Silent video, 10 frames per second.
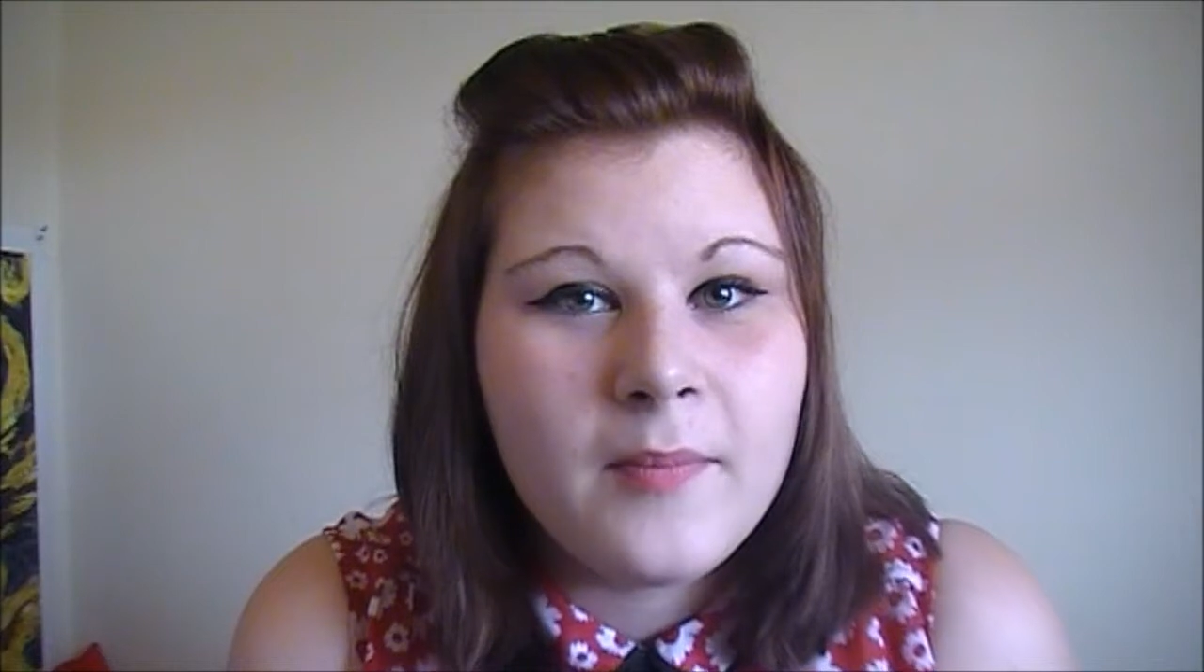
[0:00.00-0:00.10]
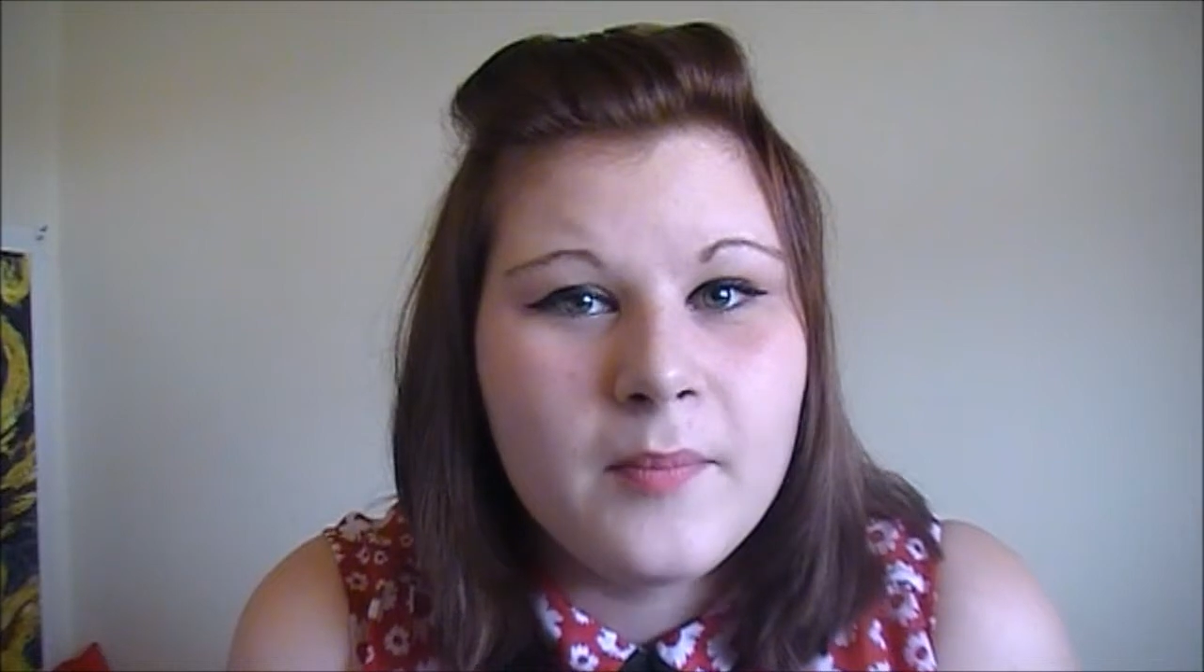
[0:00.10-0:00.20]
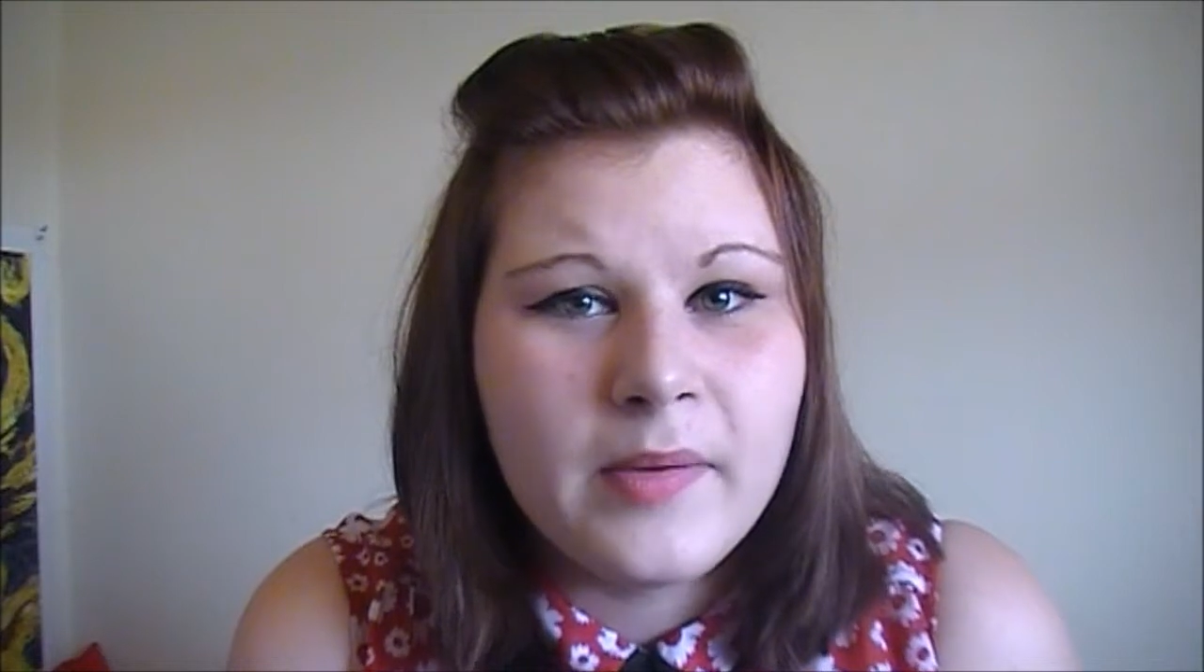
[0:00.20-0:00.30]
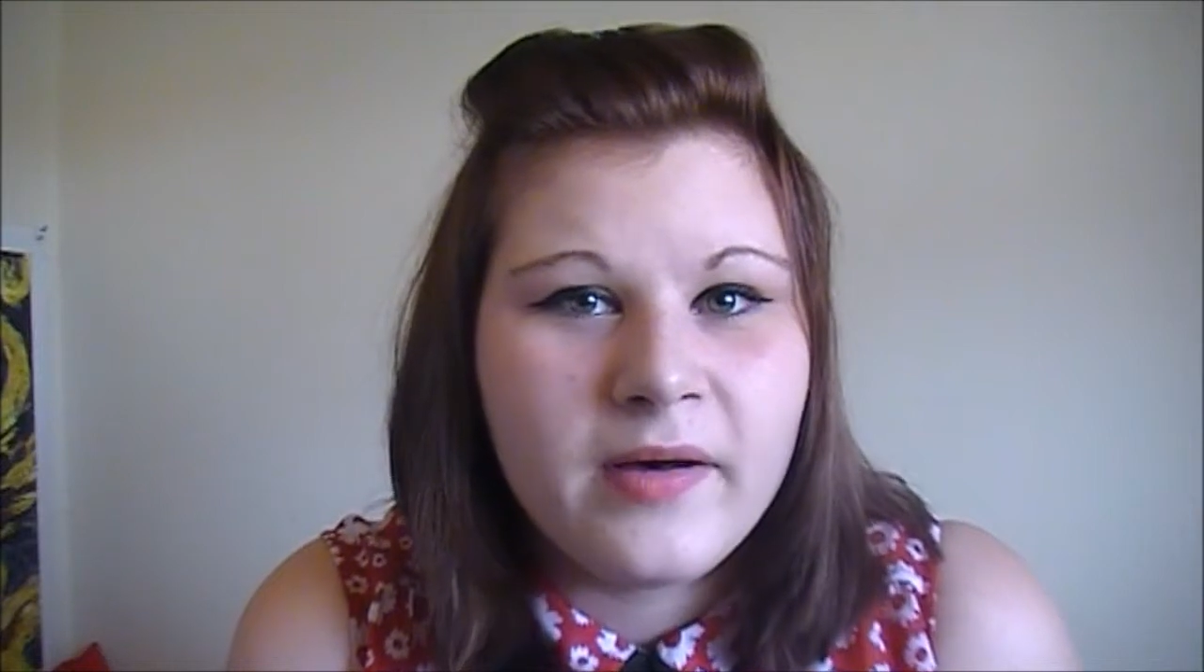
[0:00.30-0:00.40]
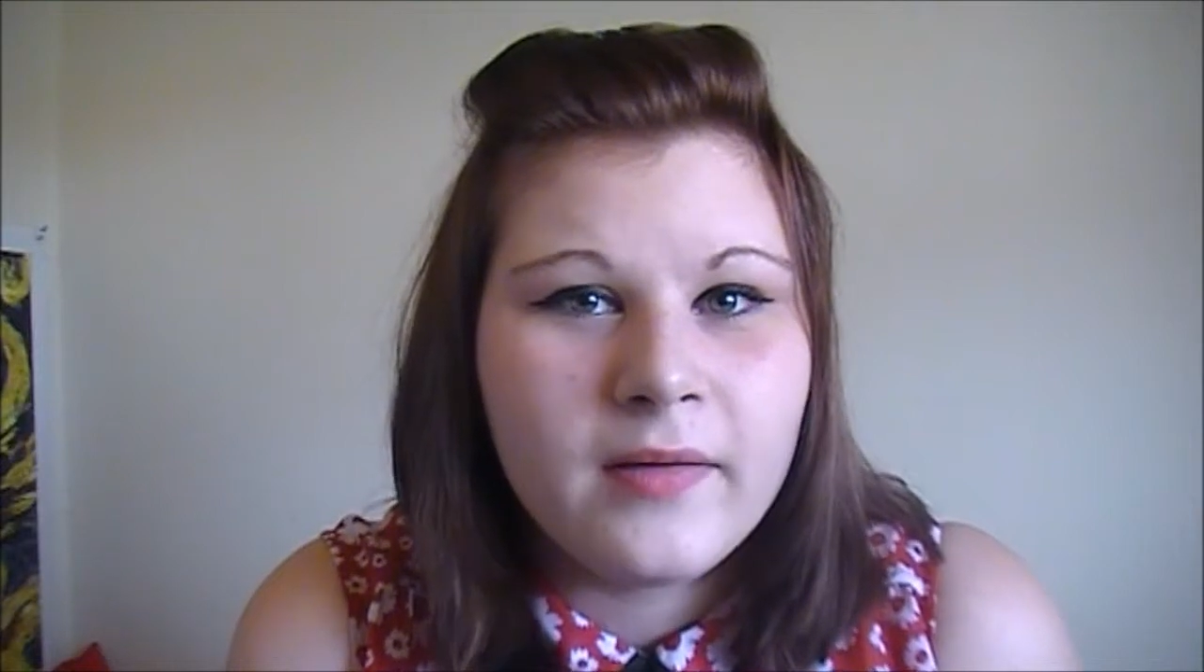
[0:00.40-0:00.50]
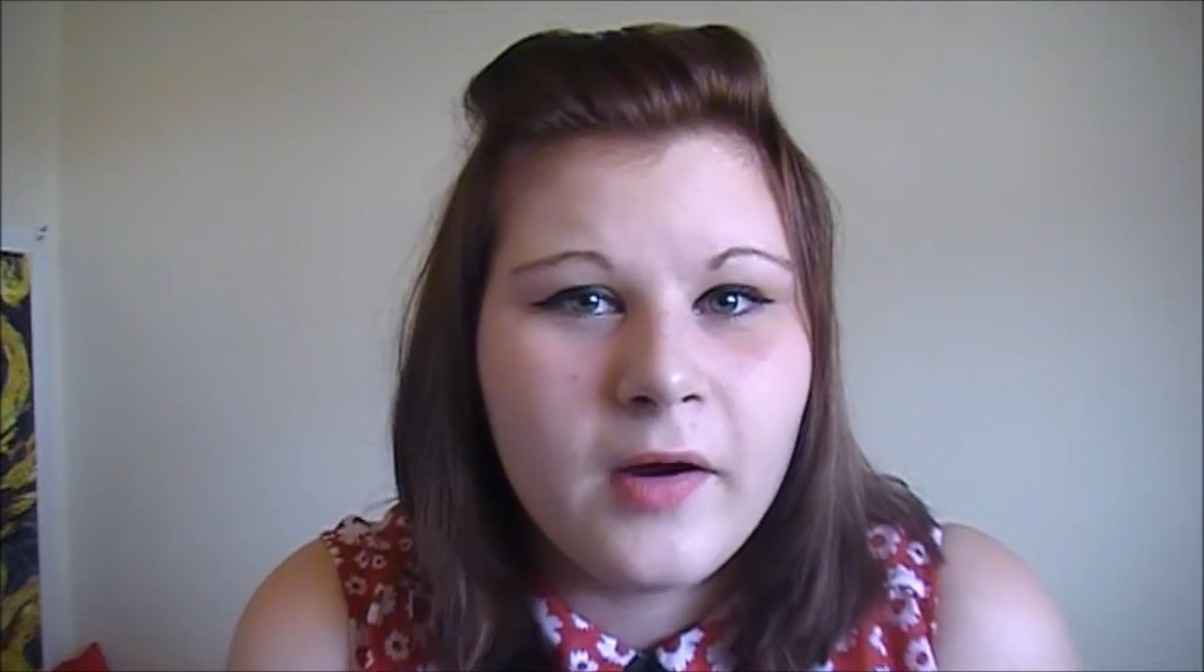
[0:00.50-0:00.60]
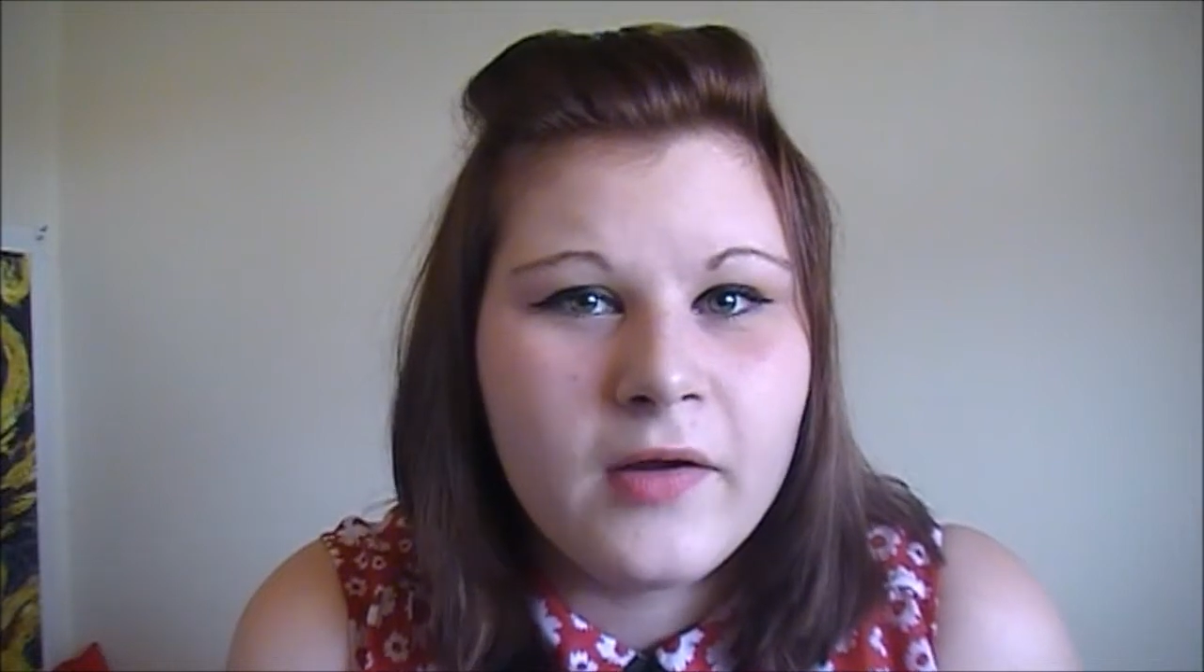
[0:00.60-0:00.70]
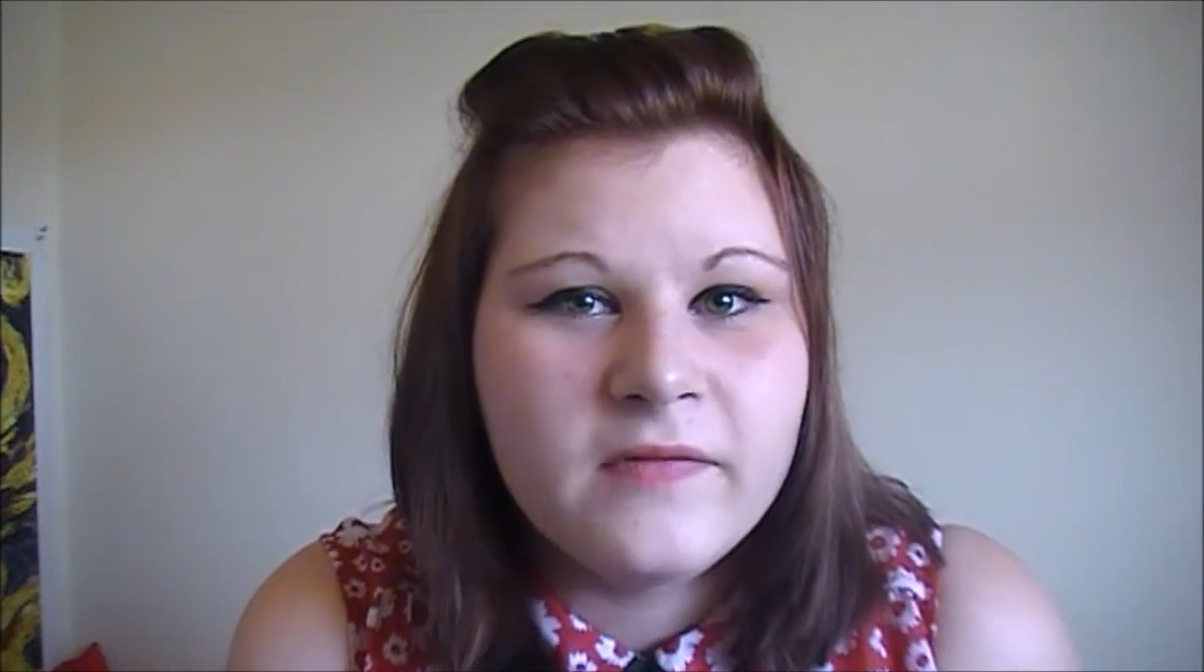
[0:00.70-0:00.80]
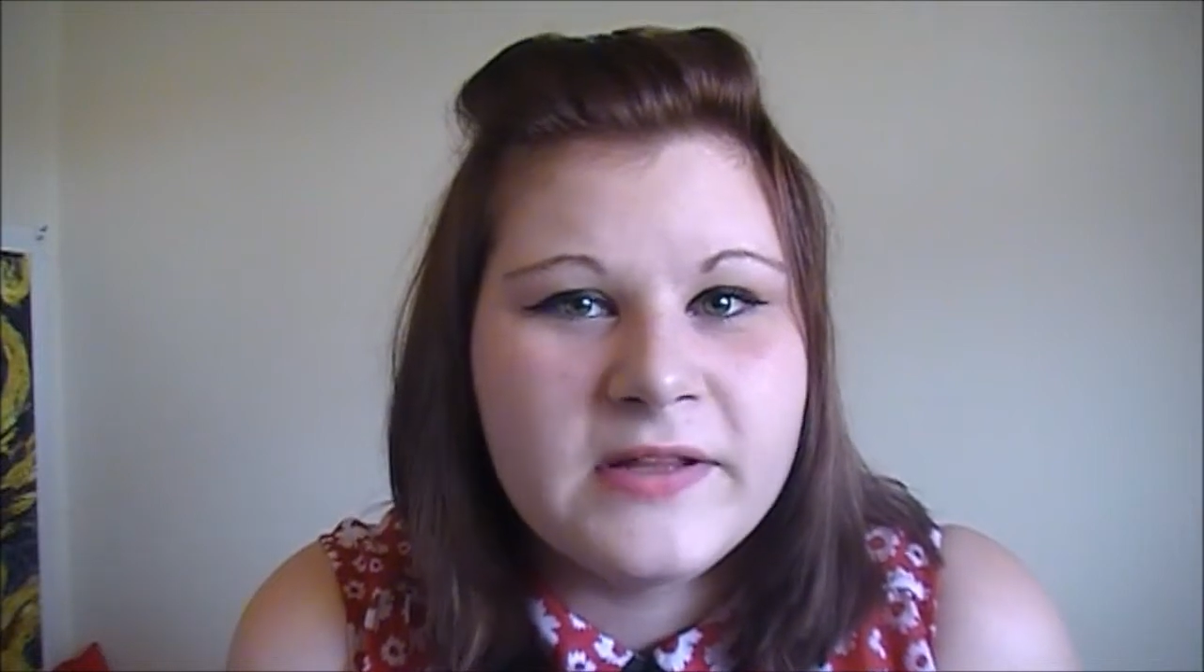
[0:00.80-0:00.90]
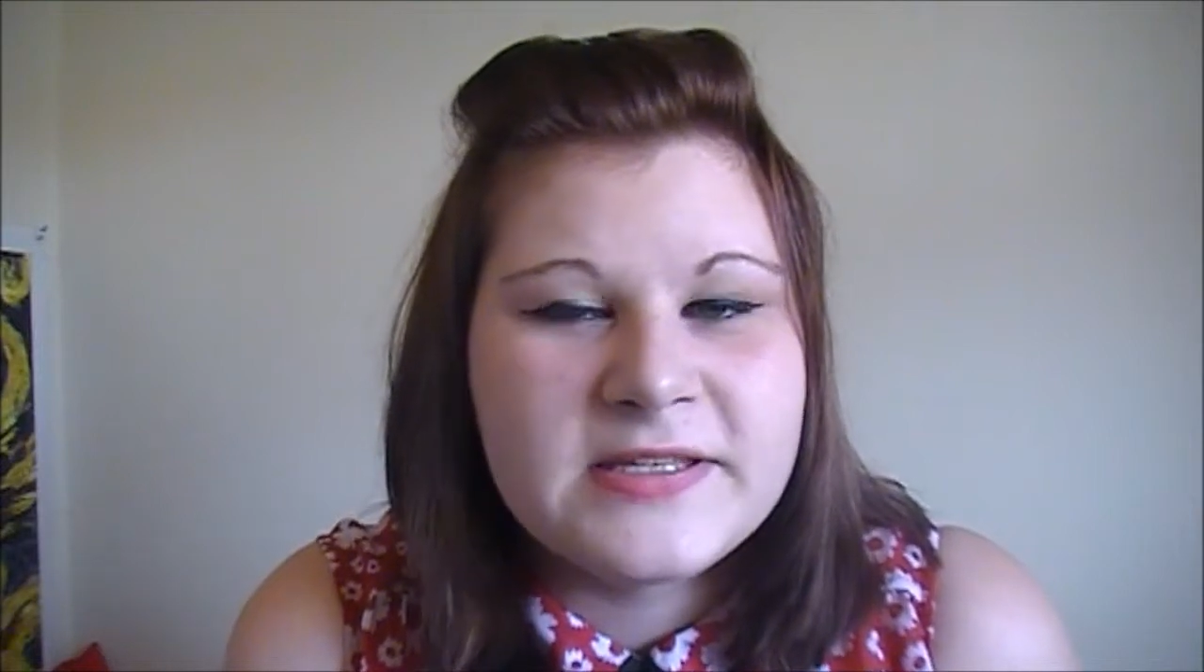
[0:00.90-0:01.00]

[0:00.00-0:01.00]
but overly